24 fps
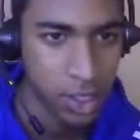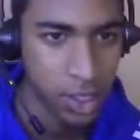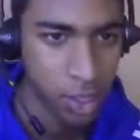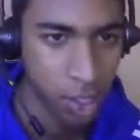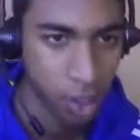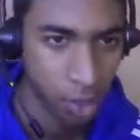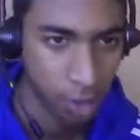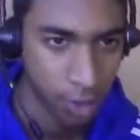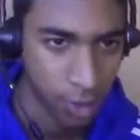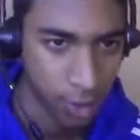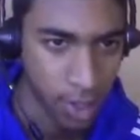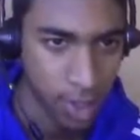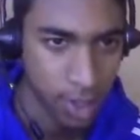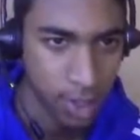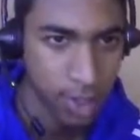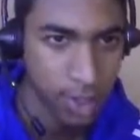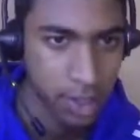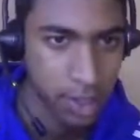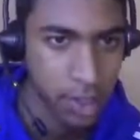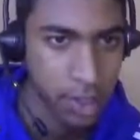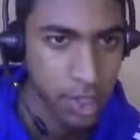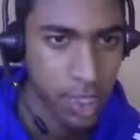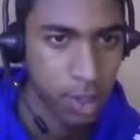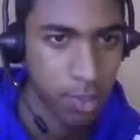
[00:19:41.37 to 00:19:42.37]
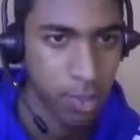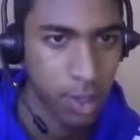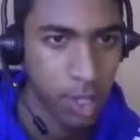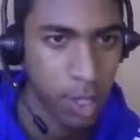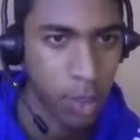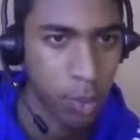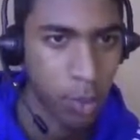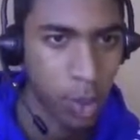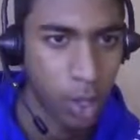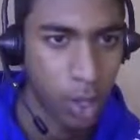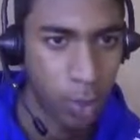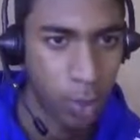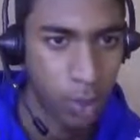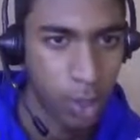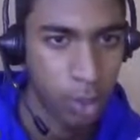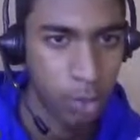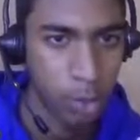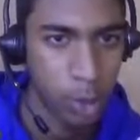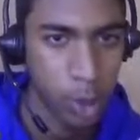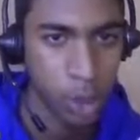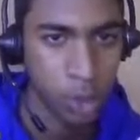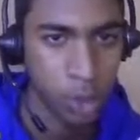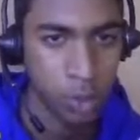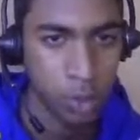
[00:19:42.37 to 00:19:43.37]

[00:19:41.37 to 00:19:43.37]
to threaten this same thing where I win the bishop.